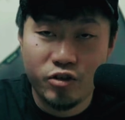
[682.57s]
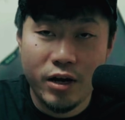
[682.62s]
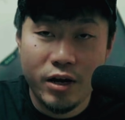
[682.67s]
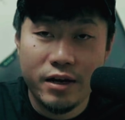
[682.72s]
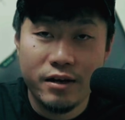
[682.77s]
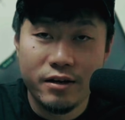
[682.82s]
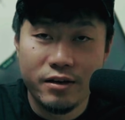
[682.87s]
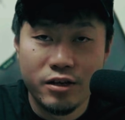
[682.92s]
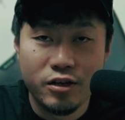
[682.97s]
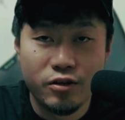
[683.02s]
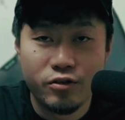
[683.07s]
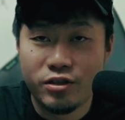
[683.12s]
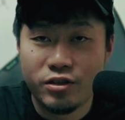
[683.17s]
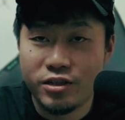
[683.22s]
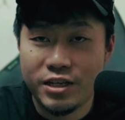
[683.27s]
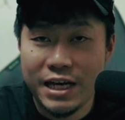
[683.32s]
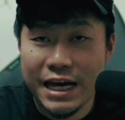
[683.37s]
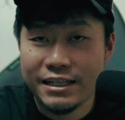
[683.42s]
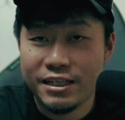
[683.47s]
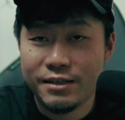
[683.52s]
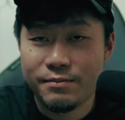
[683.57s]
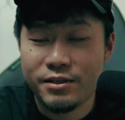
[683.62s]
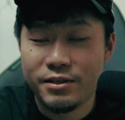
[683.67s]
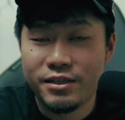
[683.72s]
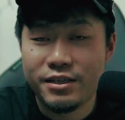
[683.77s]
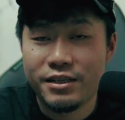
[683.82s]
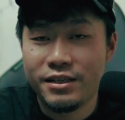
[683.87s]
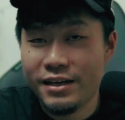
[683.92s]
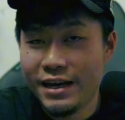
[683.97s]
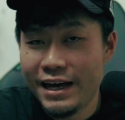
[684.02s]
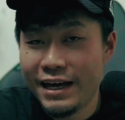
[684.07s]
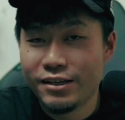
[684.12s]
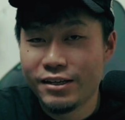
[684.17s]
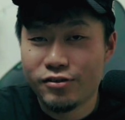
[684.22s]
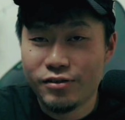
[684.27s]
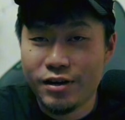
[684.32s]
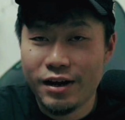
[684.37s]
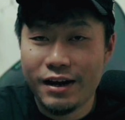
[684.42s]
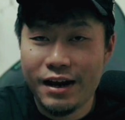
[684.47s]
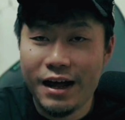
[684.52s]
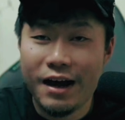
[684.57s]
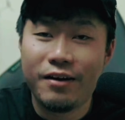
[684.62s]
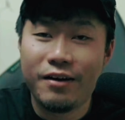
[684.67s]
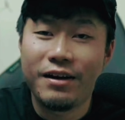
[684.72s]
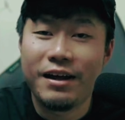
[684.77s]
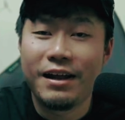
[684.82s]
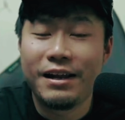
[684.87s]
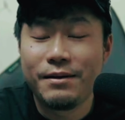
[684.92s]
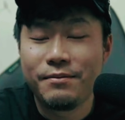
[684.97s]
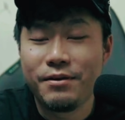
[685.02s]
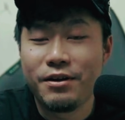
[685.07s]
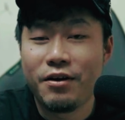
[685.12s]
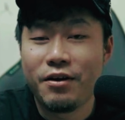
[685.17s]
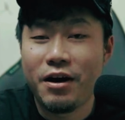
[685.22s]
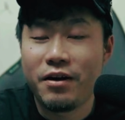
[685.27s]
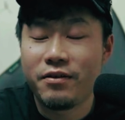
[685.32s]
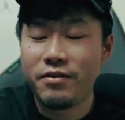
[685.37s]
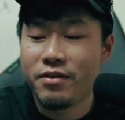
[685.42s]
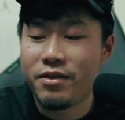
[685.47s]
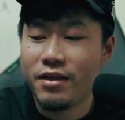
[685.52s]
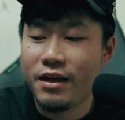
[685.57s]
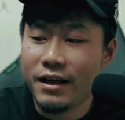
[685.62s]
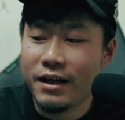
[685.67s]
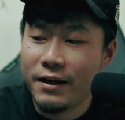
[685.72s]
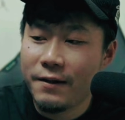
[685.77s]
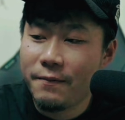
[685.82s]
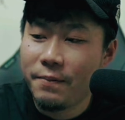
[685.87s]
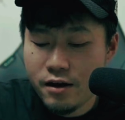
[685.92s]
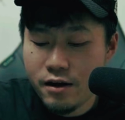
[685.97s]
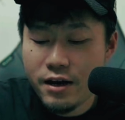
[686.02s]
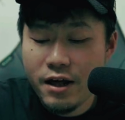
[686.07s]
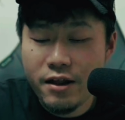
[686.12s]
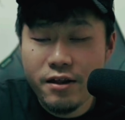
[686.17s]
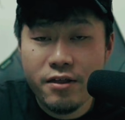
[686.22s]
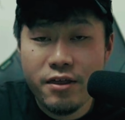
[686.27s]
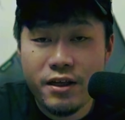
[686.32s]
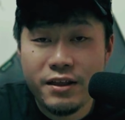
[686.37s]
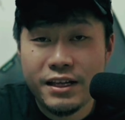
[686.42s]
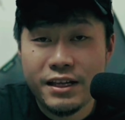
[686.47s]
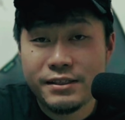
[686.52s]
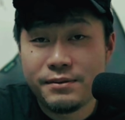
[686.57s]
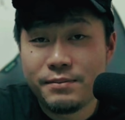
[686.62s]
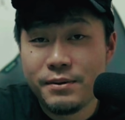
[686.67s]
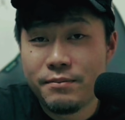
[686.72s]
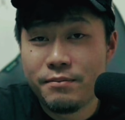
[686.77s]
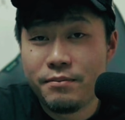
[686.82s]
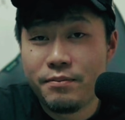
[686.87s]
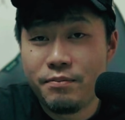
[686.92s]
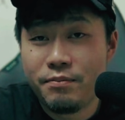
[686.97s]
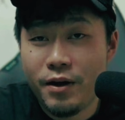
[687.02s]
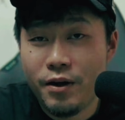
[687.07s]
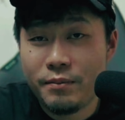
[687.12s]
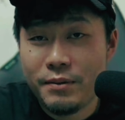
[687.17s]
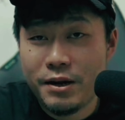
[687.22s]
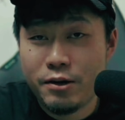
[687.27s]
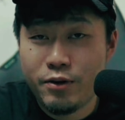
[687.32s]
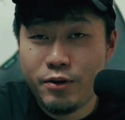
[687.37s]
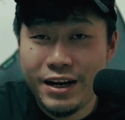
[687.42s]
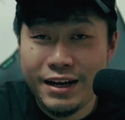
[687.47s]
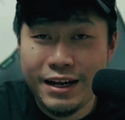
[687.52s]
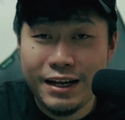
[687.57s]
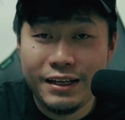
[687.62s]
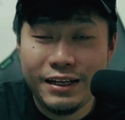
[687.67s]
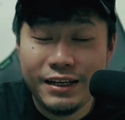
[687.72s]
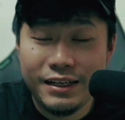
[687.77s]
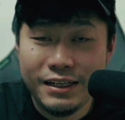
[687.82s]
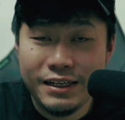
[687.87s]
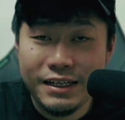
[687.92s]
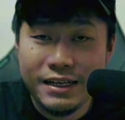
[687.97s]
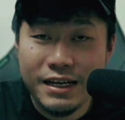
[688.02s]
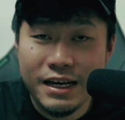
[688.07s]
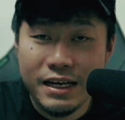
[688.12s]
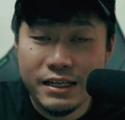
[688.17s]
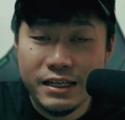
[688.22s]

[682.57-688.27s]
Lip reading: train a new ChatGPT and try it out and let me know how you think. Another thing that's been on my radar lately,